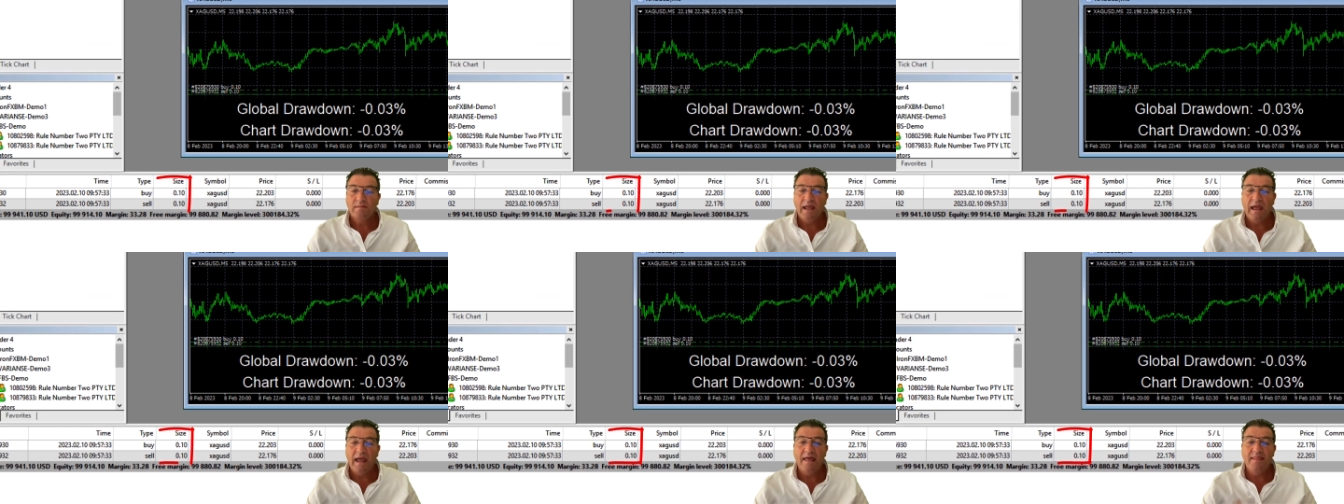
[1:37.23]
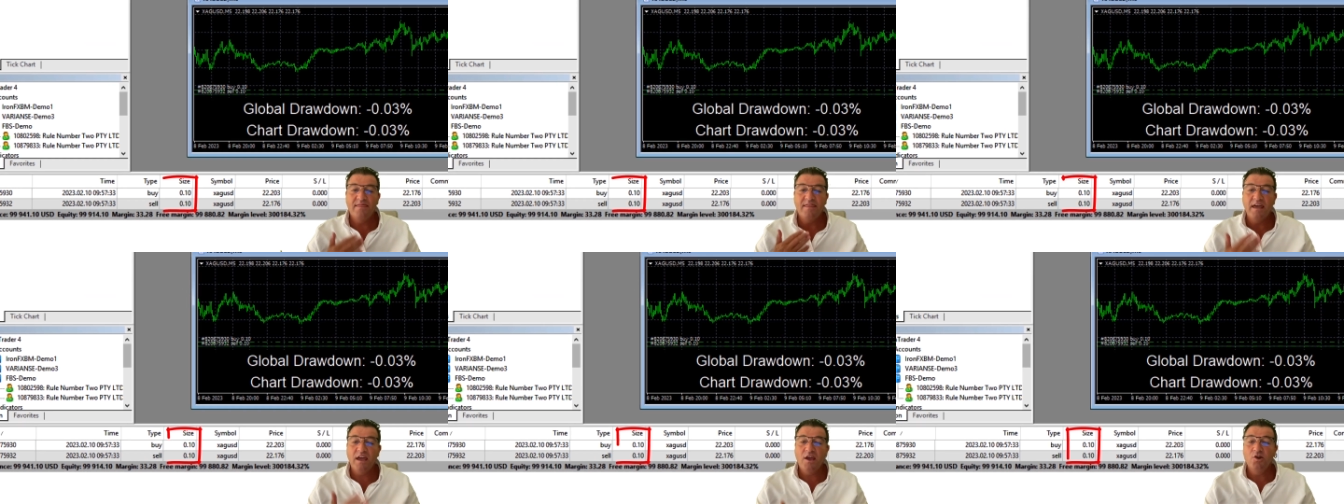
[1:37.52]

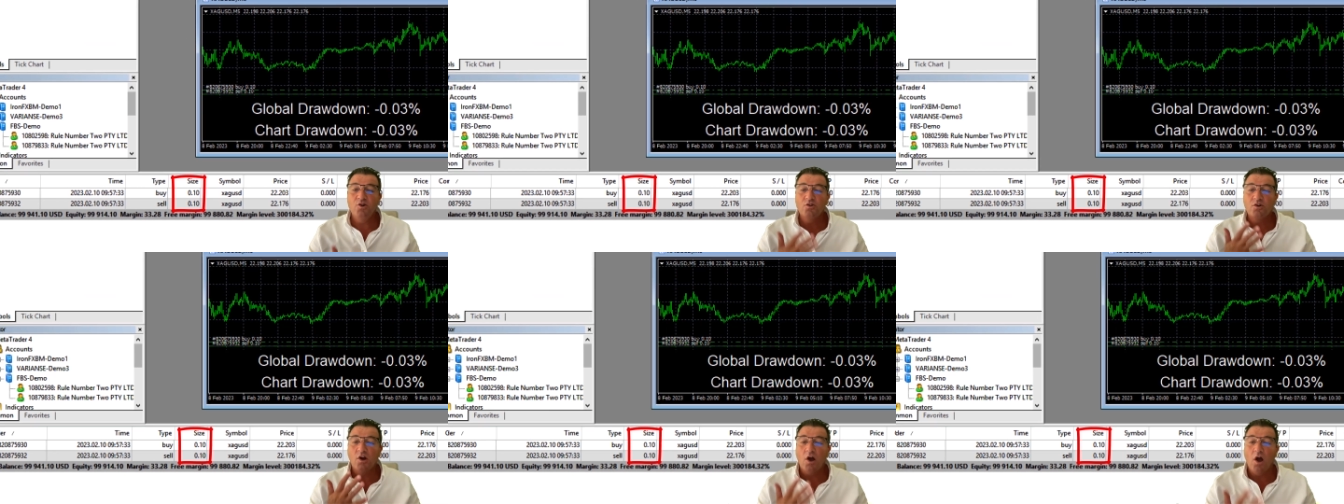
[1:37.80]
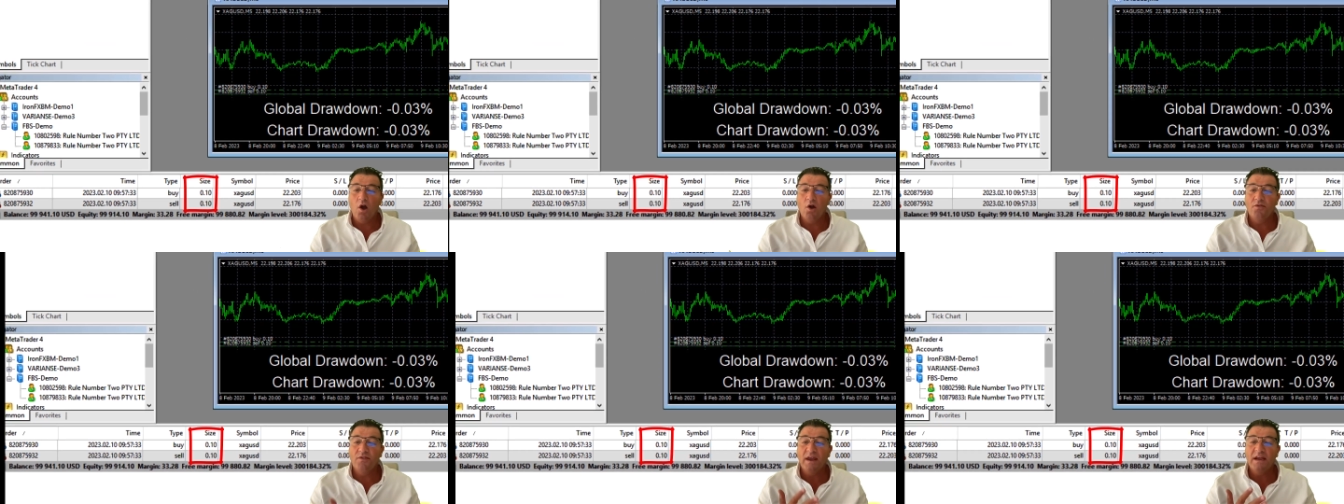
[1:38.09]
And there you
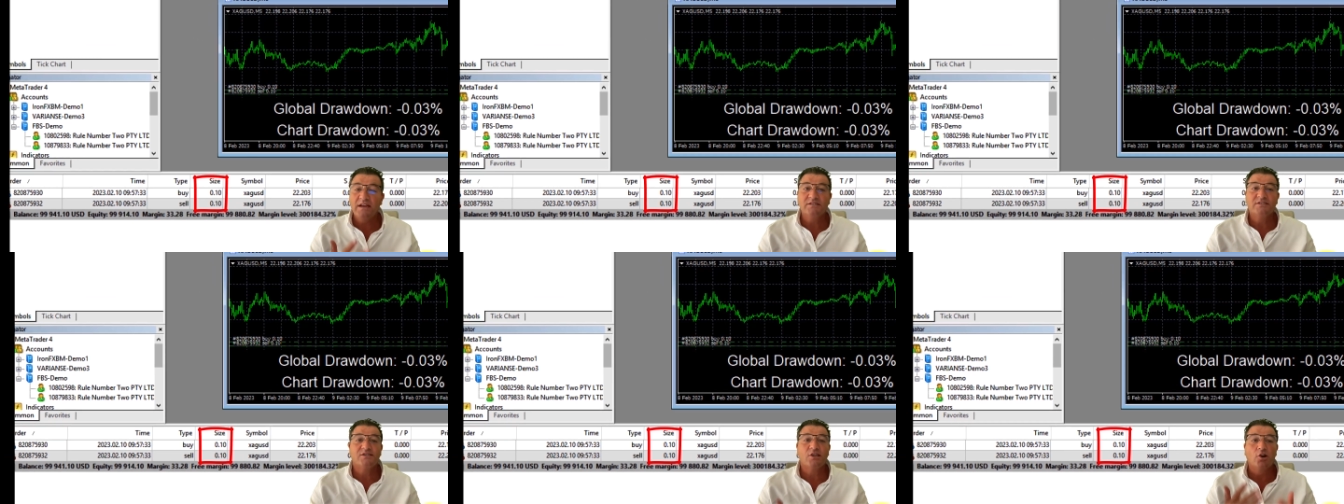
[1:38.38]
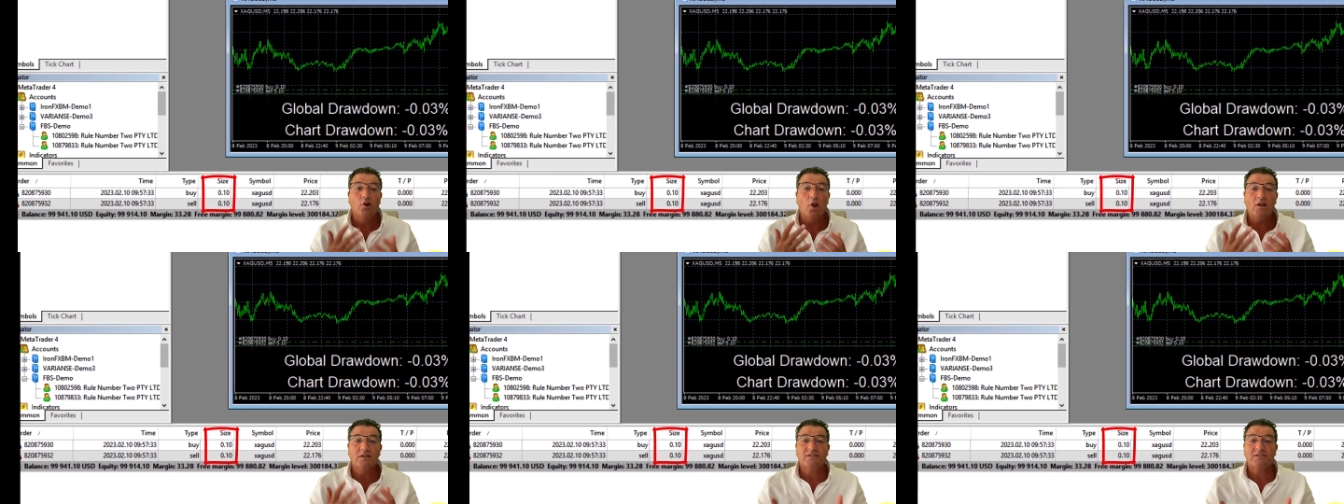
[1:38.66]
go, there's the
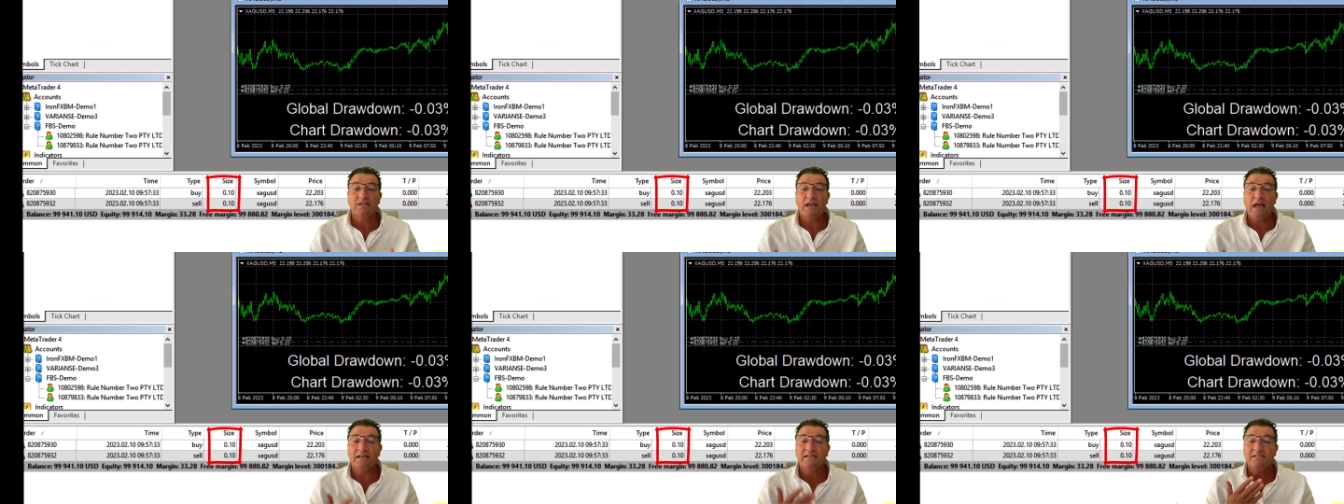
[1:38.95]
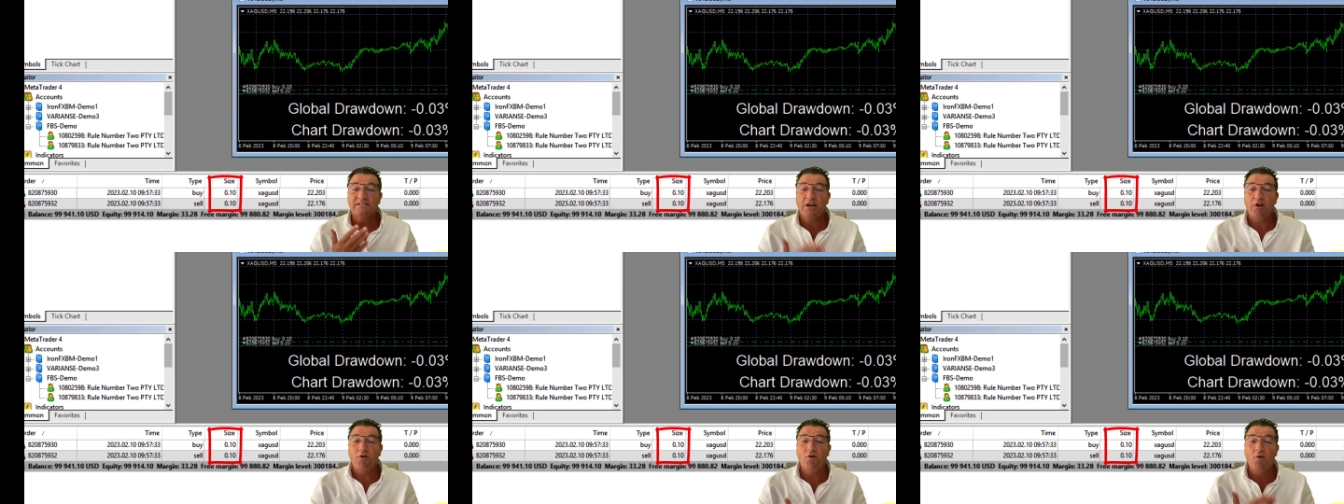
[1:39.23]
lot
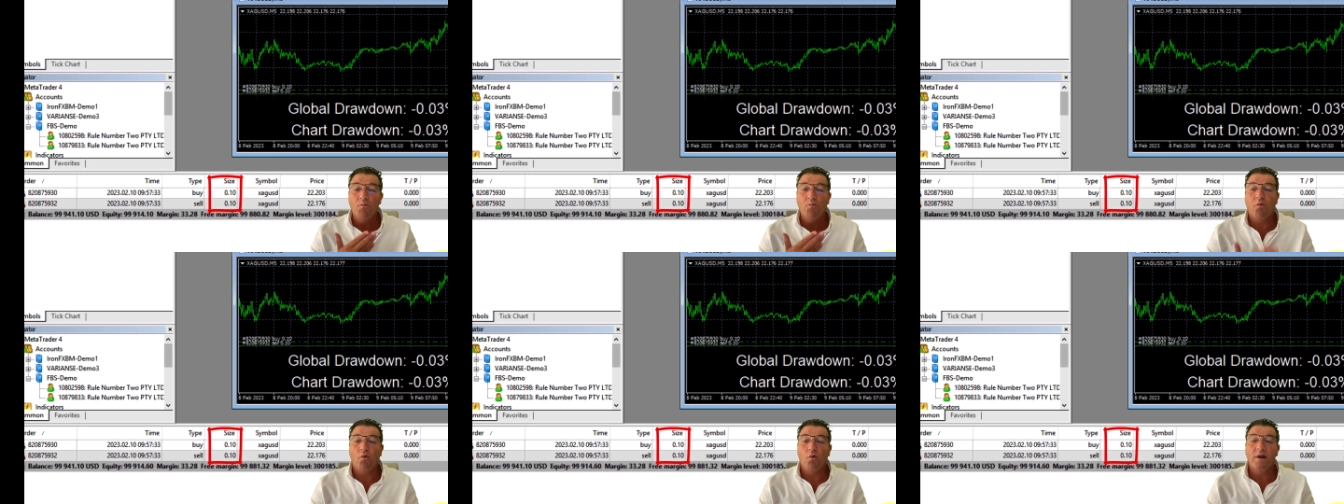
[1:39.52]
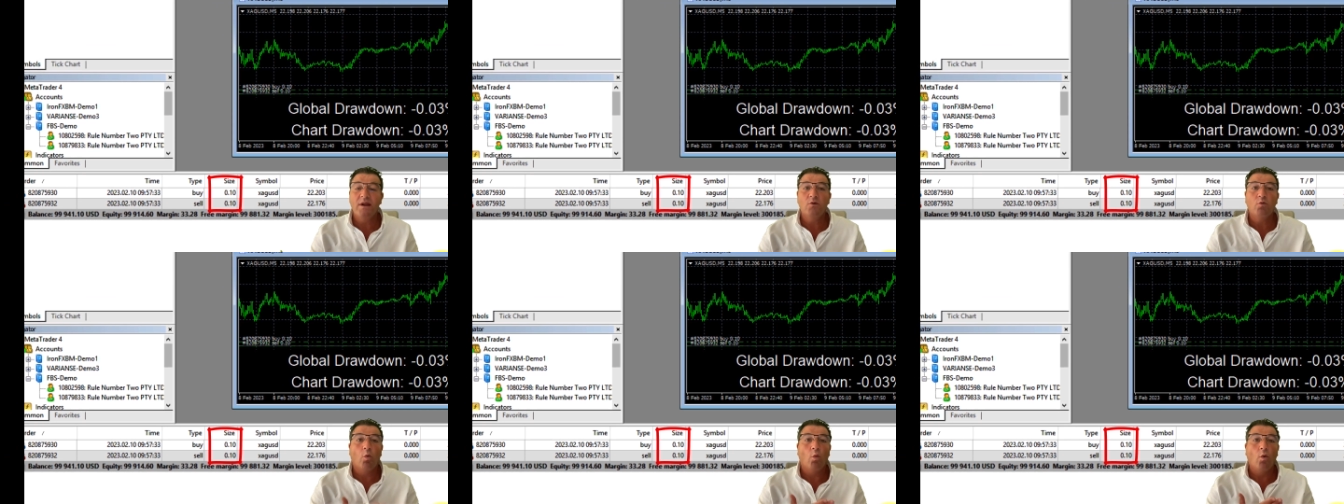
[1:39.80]
size,
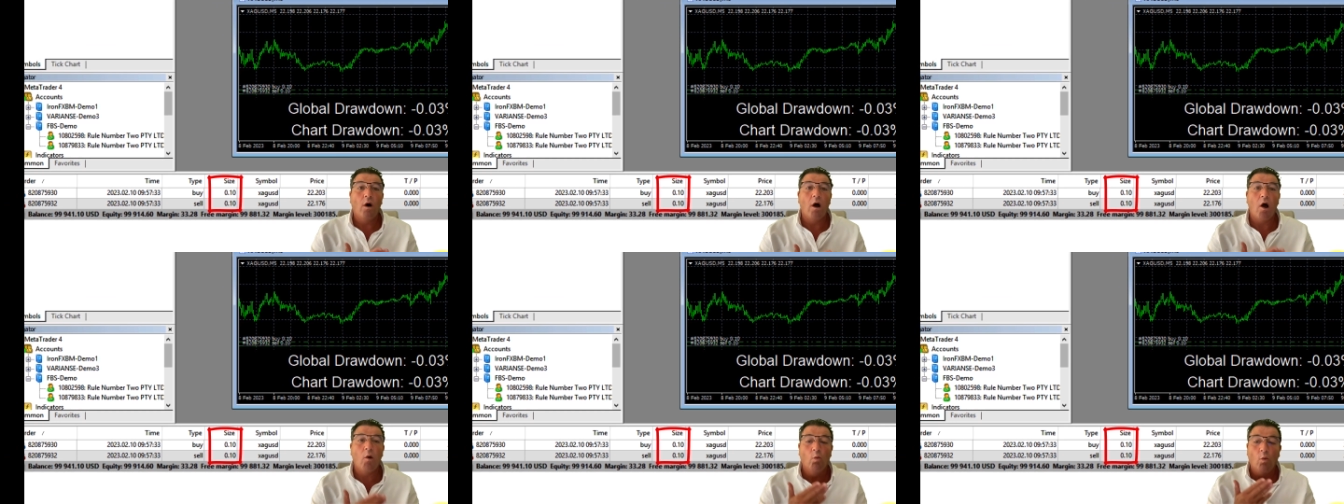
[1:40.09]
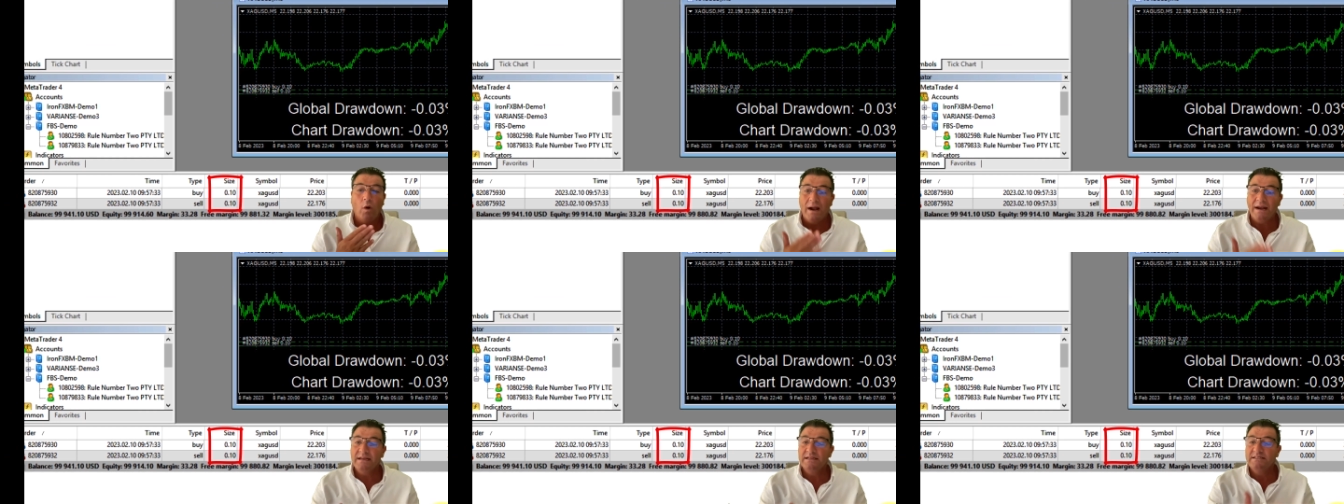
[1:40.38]

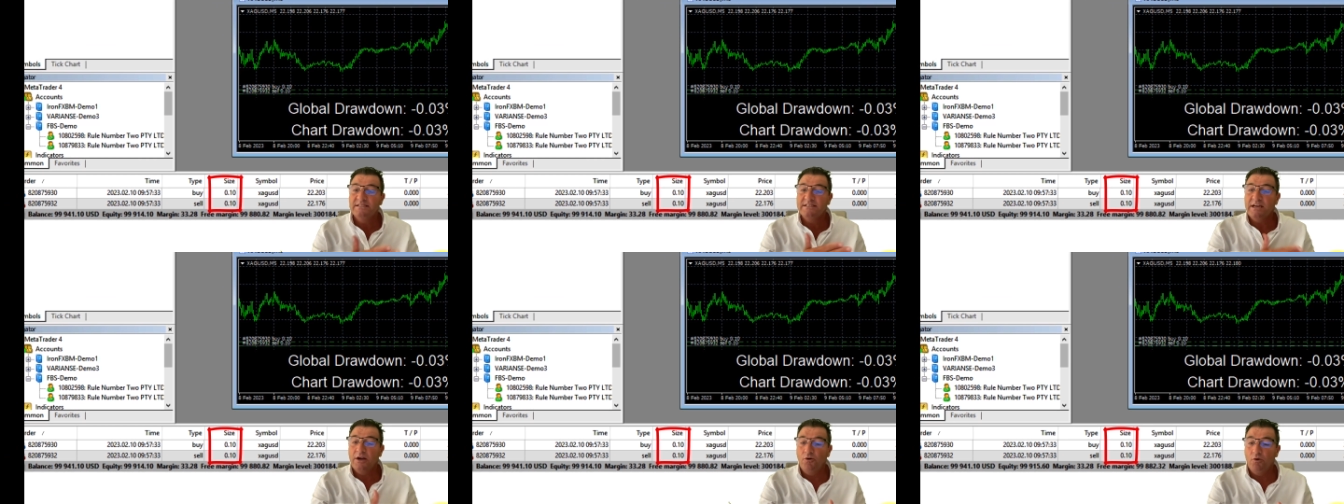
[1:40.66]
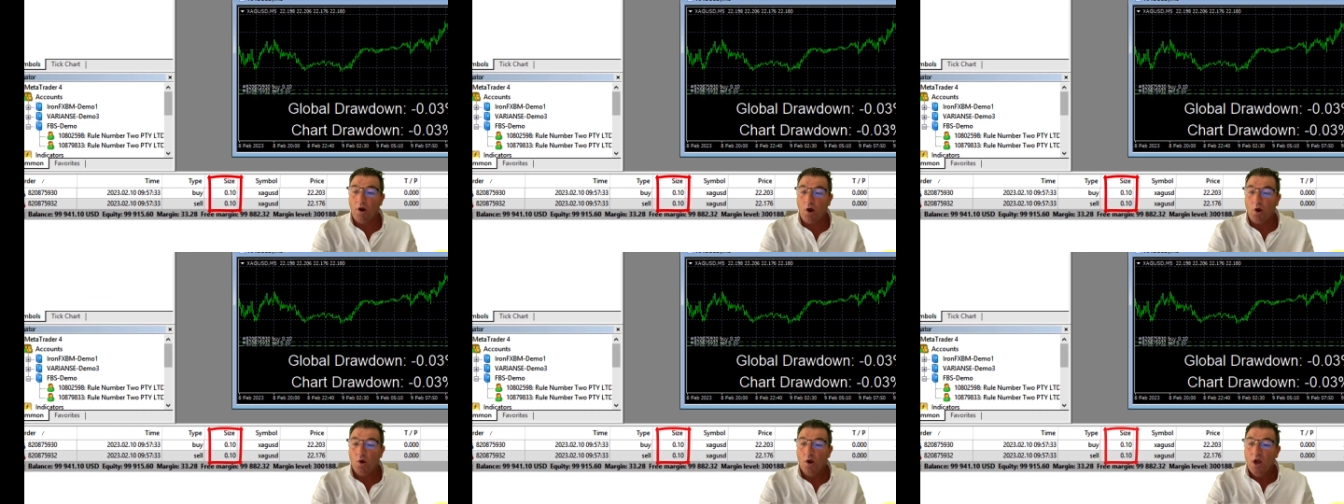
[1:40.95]

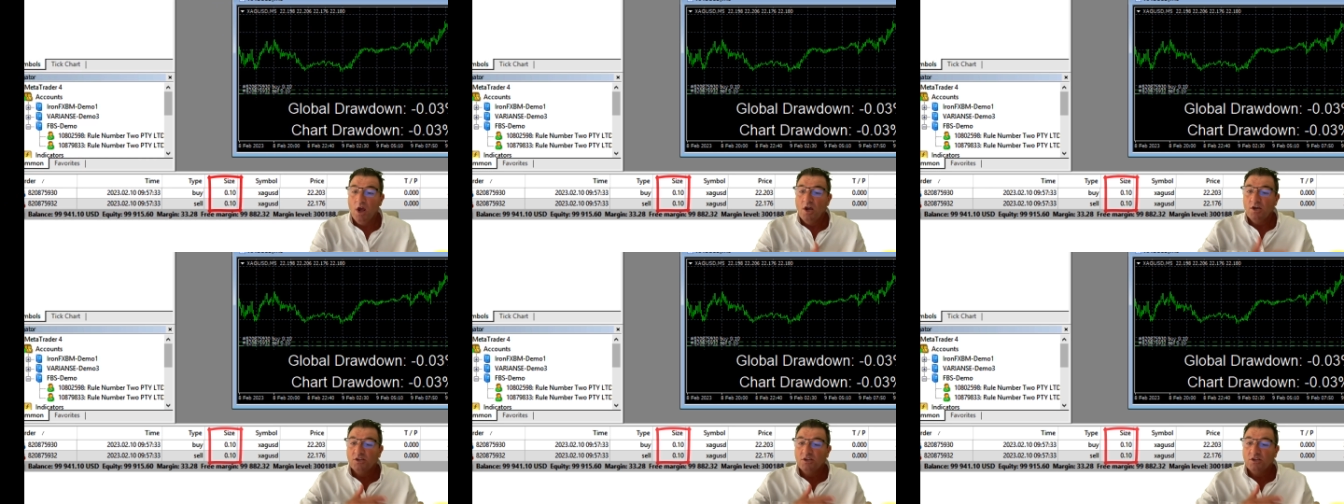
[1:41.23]
0.10.